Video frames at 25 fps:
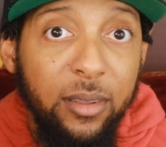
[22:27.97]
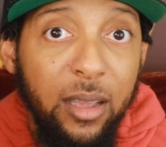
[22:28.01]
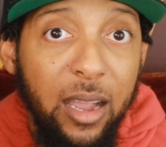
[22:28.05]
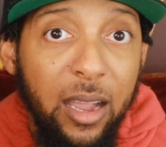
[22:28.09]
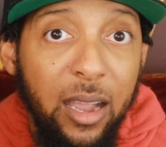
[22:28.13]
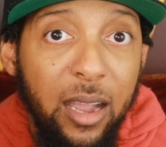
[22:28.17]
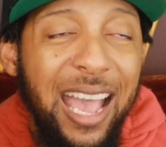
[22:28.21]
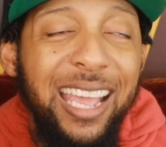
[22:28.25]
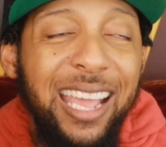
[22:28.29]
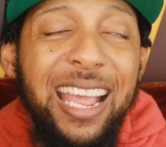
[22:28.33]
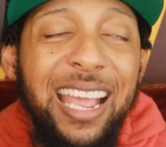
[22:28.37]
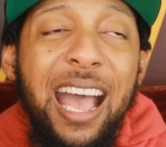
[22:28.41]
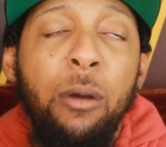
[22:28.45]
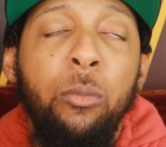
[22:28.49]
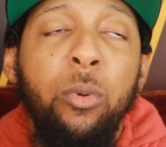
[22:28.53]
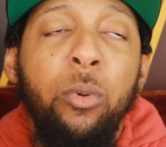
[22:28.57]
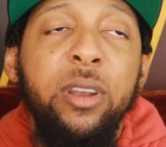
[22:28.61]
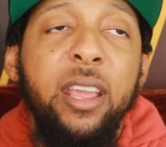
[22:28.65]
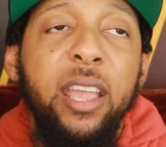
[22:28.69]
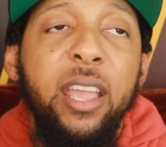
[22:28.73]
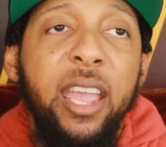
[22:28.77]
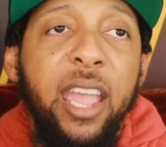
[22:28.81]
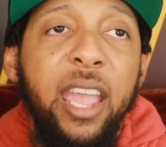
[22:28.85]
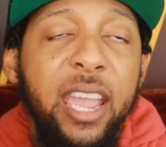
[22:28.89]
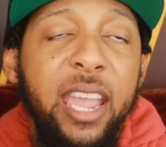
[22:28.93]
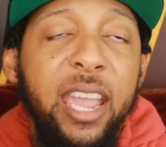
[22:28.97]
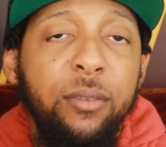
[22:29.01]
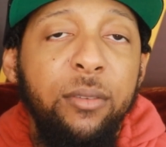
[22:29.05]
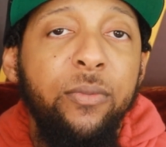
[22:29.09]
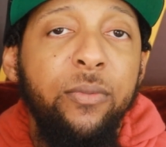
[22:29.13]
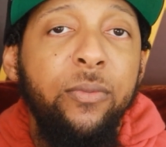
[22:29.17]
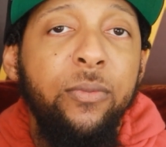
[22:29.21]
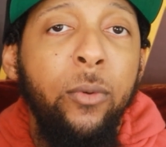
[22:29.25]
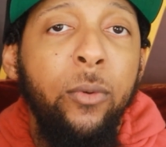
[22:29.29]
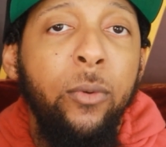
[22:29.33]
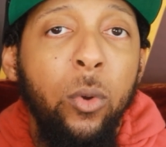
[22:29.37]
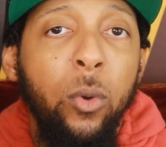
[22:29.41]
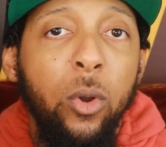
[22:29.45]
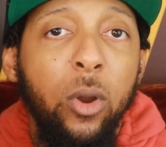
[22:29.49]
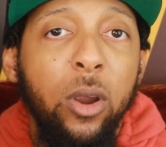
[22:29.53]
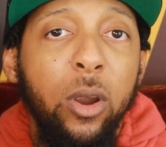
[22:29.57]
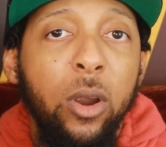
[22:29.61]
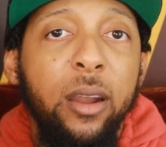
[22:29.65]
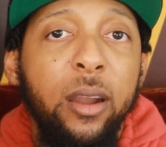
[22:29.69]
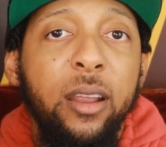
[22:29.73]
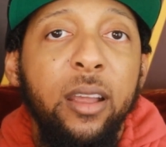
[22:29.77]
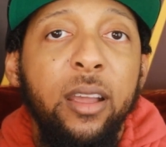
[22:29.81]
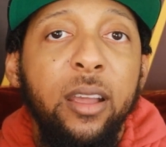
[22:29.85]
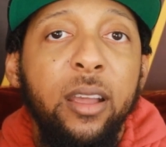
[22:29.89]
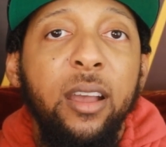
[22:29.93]
I, I would hate
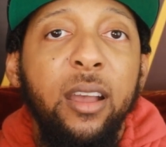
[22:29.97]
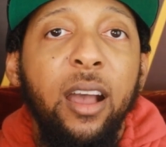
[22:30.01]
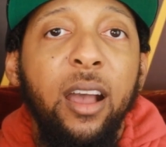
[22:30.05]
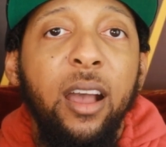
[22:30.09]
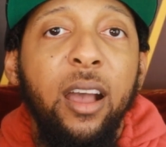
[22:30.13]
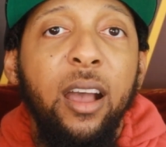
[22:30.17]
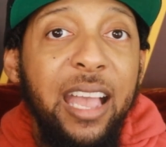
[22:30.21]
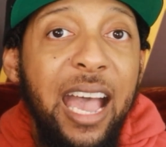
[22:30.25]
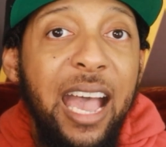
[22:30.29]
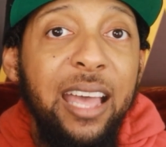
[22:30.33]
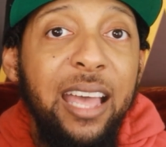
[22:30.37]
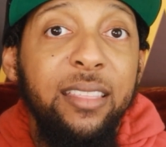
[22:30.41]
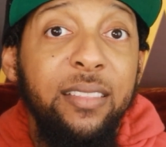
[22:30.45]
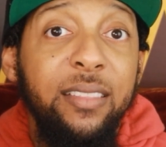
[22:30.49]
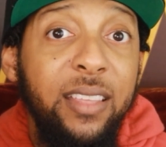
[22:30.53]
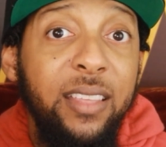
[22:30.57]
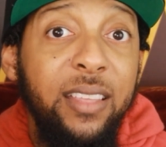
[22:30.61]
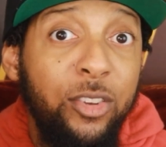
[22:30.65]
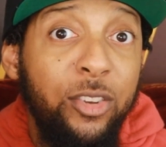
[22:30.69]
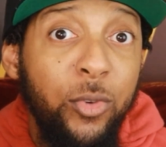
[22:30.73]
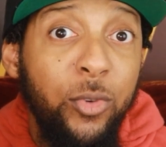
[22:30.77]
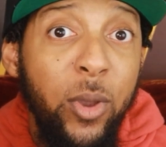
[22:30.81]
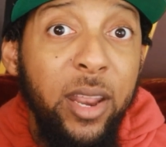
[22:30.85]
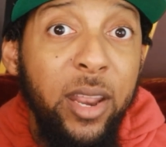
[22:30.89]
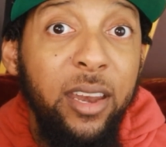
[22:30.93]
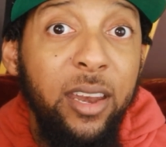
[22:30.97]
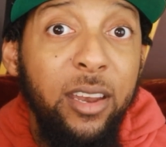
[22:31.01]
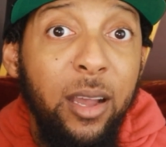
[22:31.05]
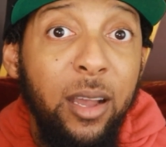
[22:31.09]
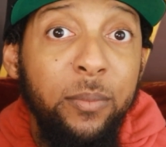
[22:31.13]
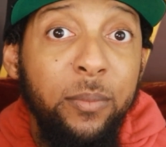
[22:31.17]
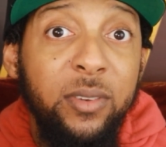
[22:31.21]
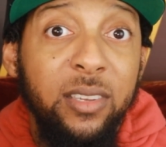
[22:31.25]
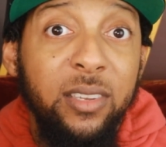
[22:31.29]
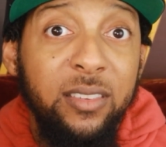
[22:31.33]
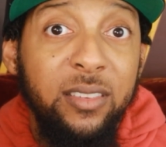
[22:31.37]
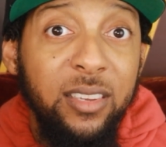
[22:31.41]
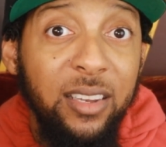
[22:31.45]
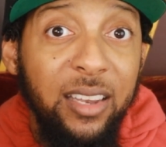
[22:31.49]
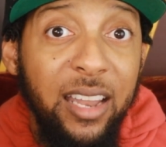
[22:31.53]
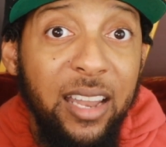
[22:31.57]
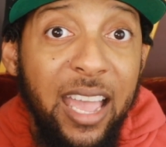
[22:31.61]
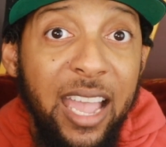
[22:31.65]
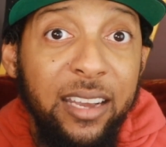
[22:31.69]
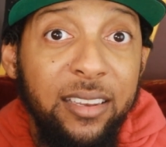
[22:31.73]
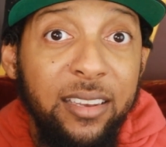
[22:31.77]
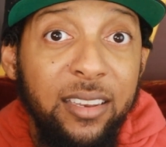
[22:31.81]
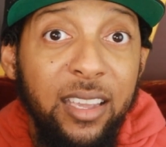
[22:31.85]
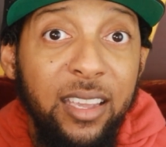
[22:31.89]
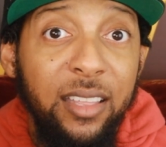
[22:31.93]
for a guy that they traded up to
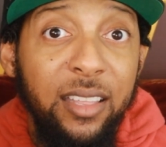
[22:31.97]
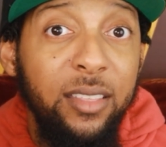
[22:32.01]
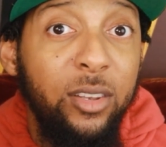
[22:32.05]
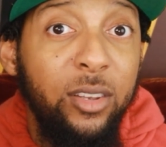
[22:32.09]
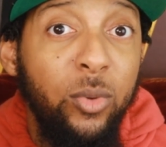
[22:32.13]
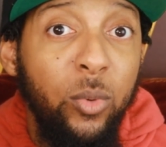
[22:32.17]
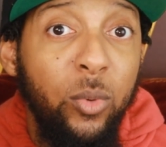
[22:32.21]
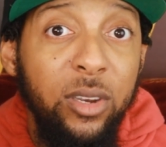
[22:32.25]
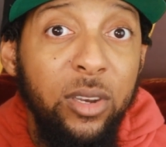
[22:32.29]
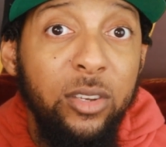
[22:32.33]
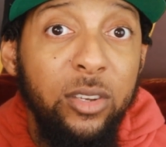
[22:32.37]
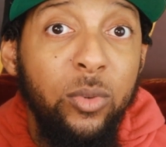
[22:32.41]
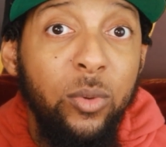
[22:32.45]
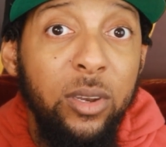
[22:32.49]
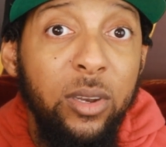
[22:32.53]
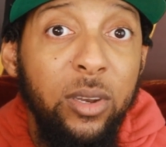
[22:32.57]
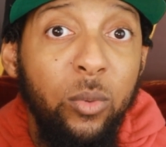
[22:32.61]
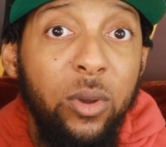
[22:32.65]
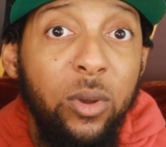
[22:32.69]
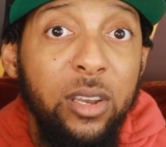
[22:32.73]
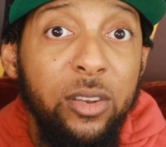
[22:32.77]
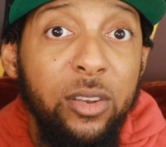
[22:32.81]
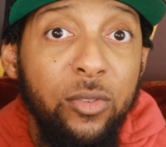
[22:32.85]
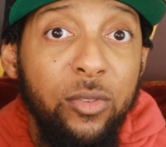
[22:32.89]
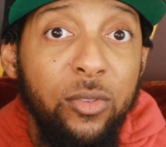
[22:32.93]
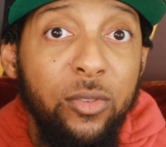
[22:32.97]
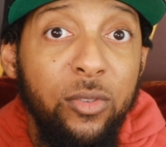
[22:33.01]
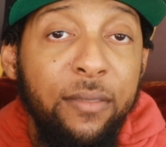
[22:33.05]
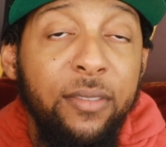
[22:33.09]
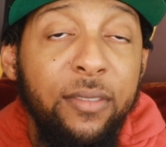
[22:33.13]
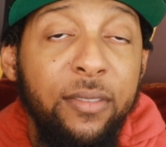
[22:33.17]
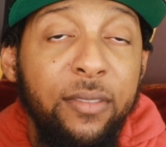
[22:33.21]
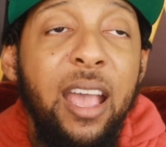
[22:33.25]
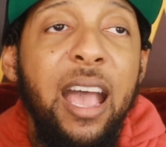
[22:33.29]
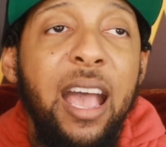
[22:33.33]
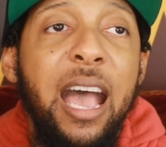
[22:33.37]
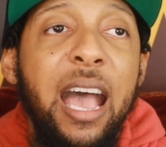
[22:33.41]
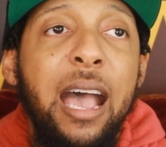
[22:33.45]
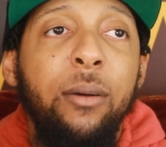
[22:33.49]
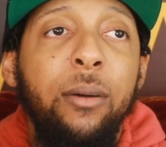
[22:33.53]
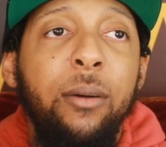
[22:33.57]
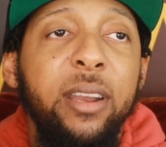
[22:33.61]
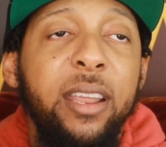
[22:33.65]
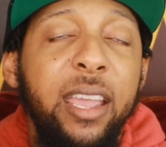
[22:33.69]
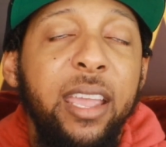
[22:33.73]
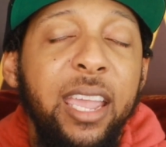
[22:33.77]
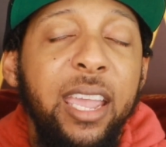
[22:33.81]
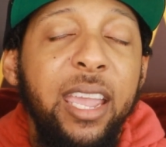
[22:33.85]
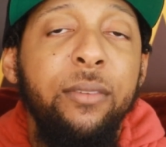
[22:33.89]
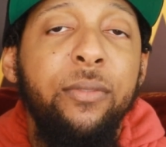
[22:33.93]
select in the 2021 draft. I
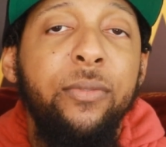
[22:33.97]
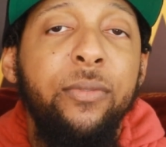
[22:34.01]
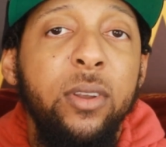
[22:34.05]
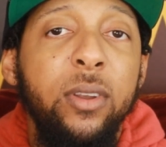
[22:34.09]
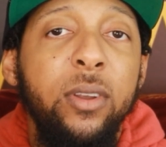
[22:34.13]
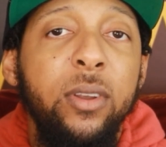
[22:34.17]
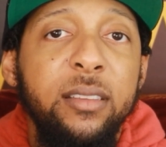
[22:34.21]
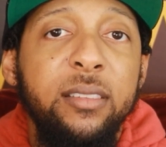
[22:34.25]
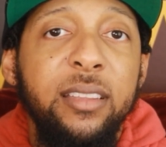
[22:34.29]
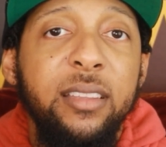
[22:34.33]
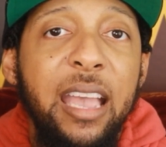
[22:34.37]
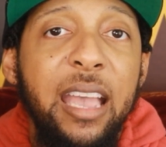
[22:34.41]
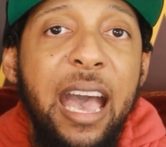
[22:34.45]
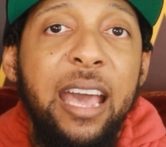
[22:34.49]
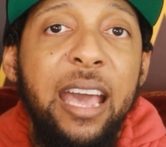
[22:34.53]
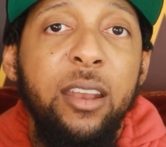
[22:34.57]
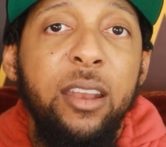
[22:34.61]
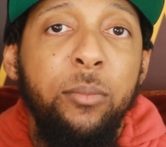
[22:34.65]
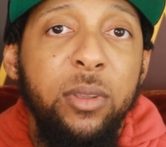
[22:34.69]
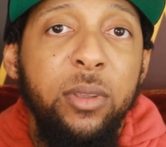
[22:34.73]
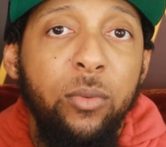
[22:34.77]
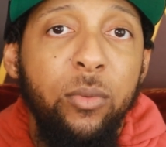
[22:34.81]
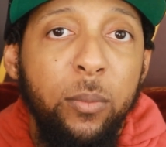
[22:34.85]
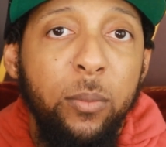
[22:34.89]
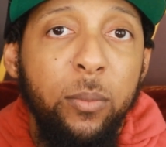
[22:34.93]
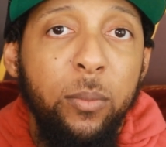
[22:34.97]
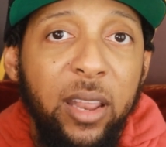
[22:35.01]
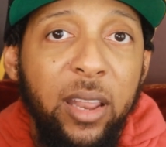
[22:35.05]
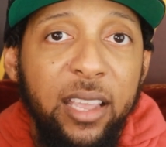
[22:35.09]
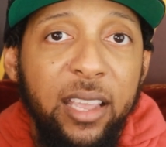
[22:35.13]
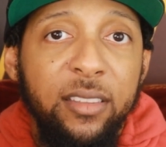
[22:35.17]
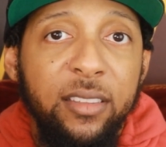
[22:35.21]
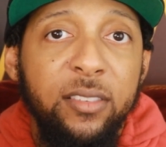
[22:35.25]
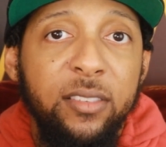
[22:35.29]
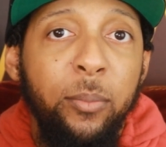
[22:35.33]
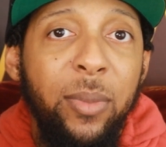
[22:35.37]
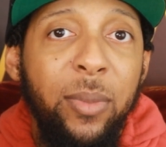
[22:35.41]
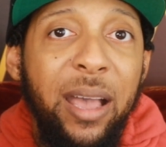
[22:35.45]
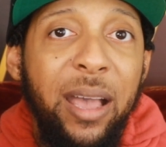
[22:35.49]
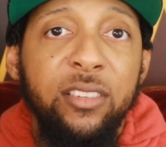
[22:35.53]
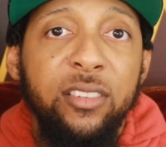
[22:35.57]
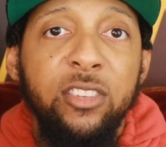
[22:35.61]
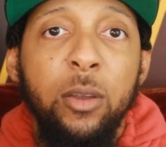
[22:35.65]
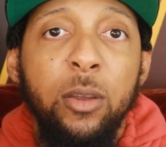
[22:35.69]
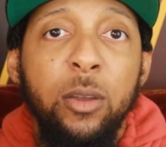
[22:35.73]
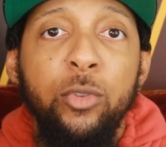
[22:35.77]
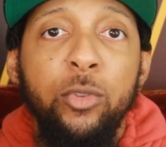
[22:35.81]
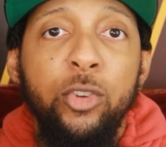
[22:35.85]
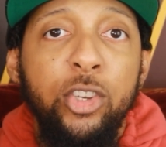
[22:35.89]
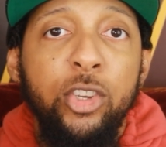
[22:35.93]
would hate for this guy to be replaced by
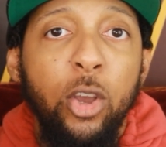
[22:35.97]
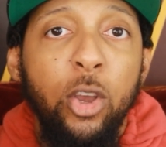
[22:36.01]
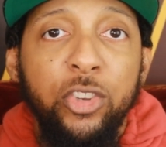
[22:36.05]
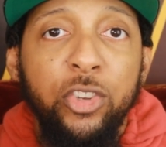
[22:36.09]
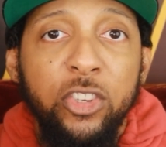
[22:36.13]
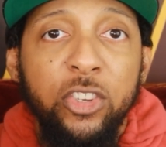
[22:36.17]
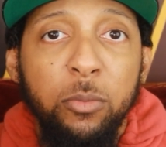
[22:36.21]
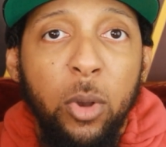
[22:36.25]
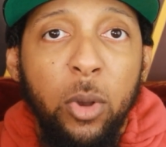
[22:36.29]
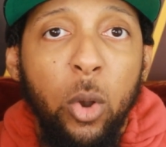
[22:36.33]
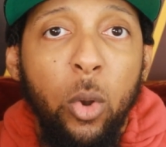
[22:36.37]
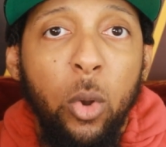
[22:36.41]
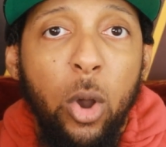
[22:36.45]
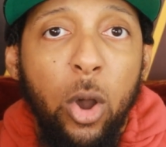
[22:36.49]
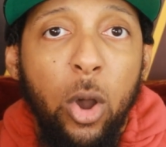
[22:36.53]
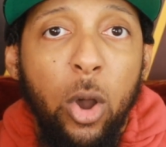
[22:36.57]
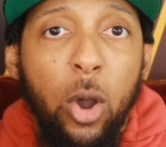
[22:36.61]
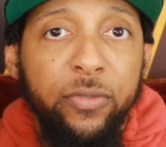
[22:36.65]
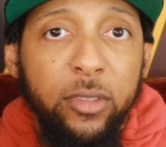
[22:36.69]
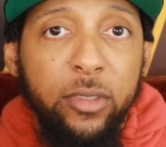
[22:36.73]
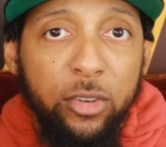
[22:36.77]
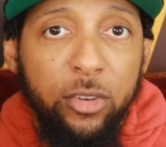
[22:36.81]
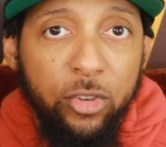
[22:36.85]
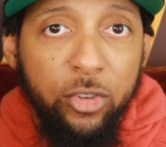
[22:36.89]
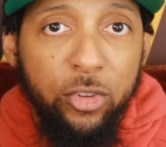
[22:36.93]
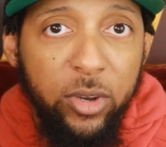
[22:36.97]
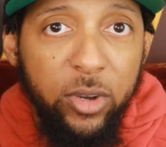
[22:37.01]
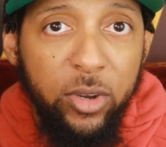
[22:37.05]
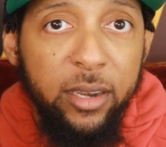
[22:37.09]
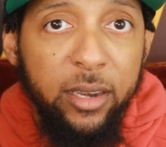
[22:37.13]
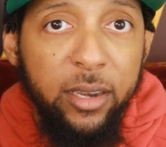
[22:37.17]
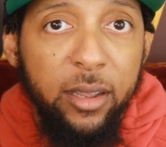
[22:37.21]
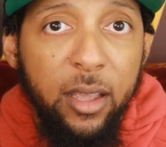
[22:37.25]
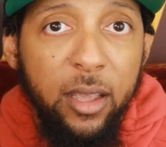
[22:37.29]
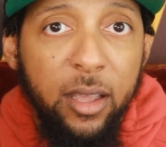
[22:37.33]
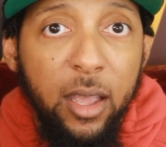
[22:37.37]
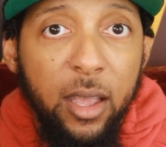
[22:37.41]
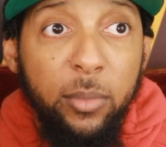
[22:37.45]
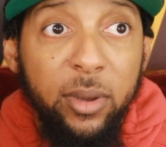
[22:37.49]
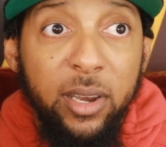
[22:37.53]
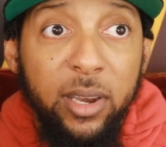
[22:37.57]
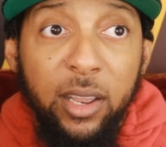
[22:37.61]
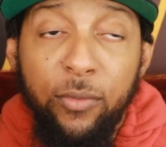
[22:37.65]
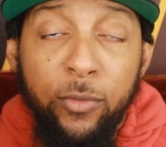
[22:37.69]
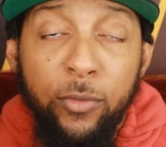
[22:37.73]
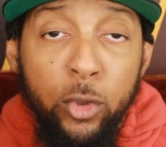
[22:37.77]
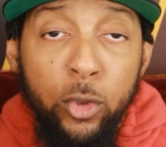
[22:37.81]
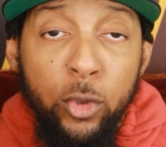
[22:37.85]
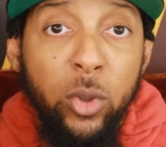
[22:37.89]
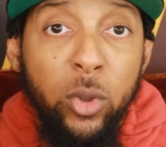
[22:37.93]
some Joe Schmo off the street. But
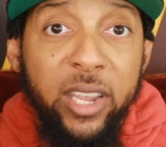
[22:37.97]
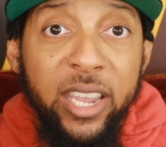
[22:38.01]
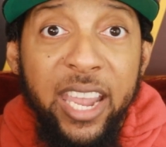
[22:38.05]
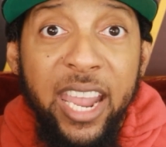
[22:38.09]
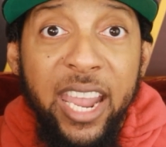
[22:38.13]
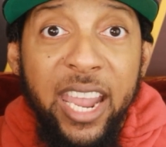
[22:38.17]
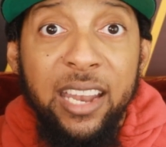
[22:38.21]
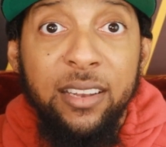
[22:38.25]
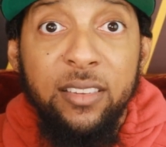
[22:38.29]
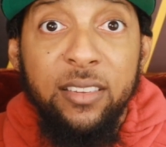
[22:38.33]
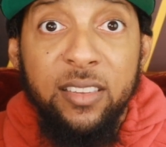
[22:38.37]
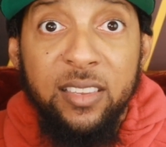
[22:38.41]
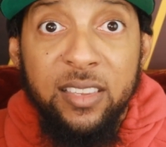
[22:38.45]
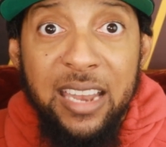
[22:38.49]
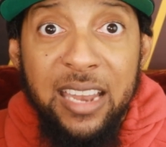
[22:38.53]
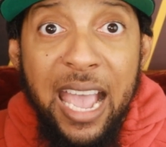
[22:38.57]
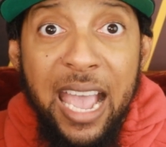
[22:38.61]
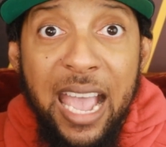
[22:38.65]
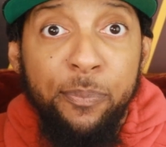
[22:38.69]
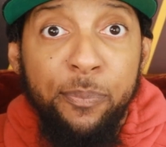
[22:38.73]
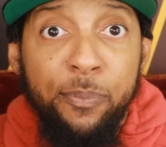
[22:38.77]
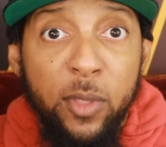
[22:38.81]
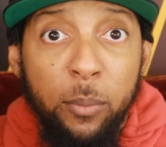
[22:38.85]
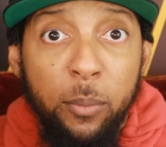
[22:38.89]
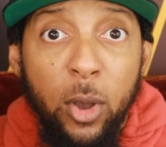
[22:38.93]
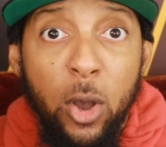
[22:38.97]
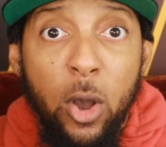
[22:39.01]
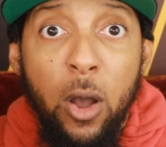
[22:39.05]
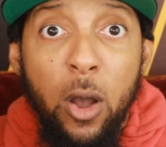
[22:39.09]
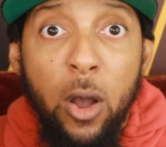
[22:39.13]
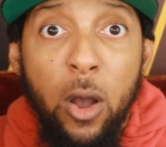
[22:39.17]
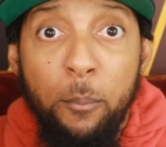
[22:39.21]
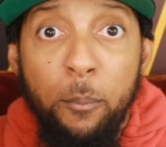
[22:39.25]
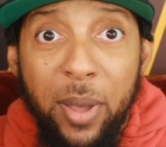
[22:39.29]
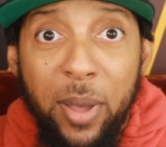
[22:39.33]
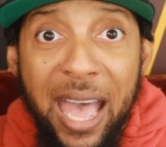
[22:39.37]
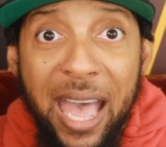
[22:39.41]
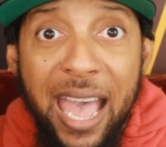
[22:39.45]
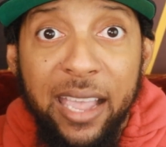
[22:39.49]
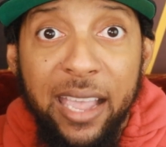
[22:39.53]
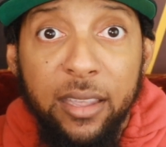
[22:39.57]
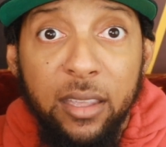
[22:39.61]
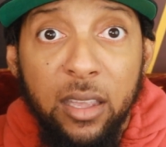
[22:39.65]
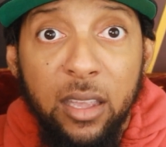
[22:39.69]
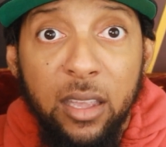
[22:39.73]
if you can't snap the ball back